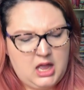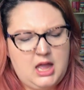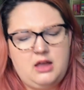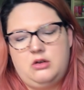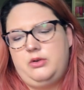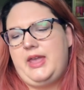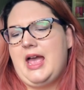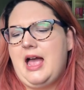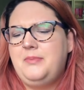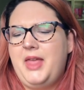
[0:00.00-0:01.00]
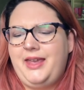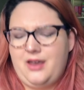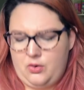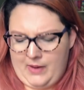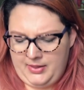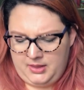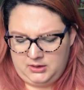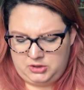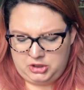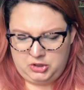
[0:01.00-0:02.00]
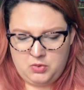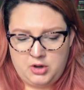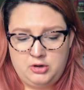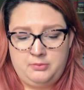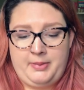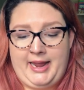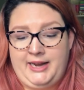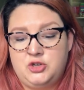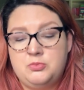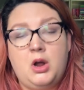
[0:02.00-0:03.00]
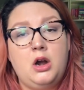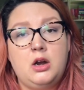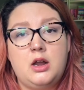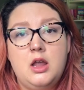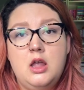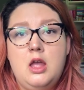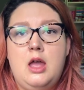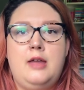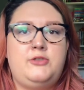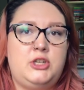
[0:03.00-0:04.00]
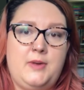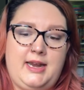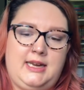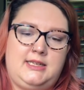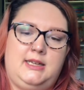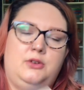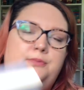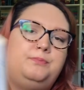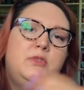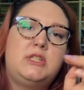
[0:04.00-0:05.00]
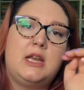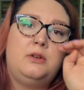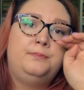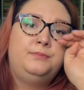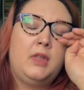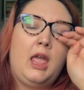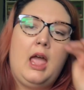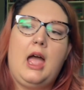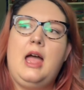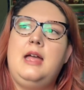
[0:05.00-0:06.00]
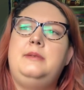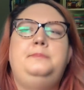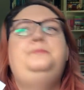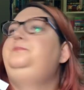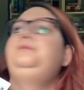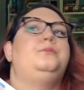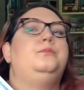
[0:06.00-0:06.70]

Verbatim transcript: Oh, yeah, I'm like around the 200 page mark of 282. So, um,